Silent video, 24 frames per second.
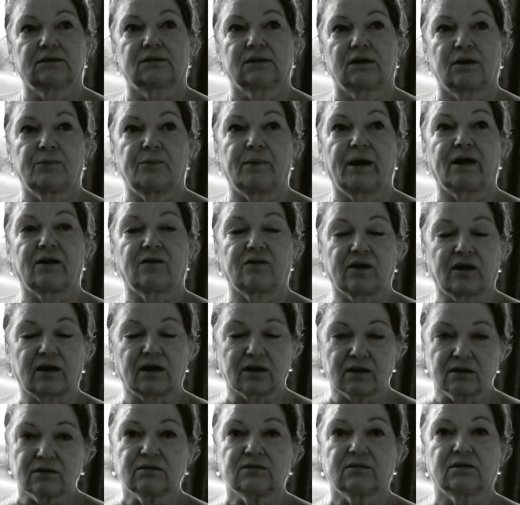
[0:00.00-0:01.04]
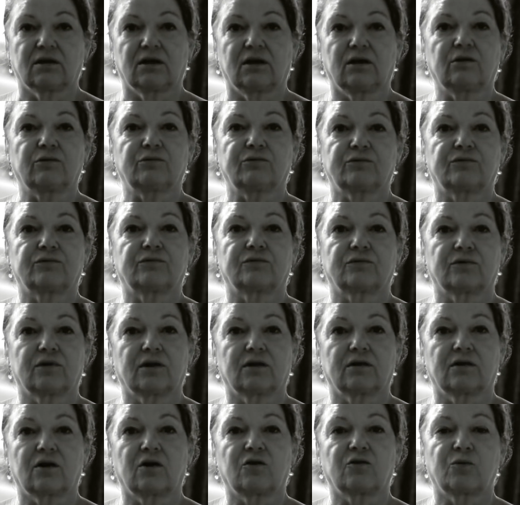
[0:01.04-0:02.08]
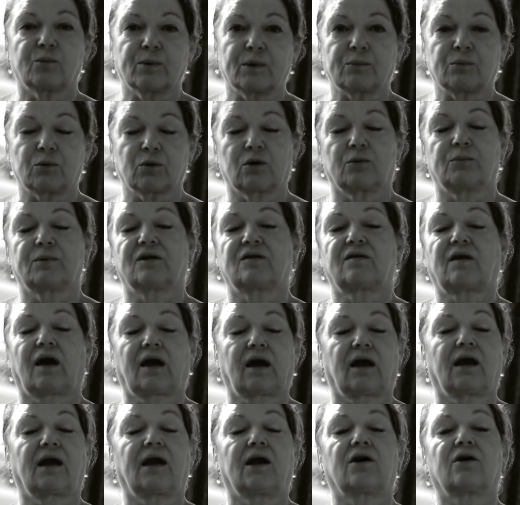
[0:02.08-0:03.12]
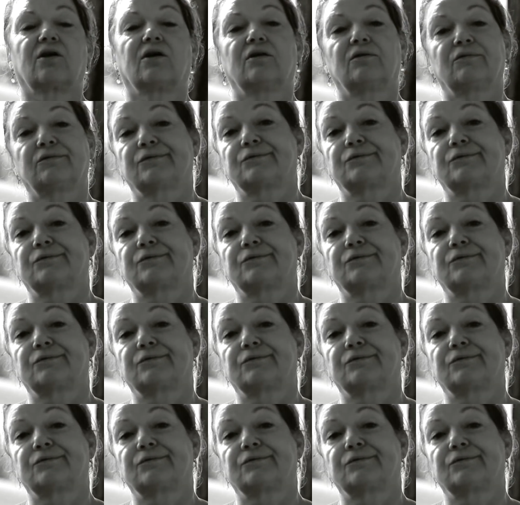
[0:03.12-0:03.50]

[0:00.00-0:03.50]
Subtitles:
amazing if those people could be taken care of.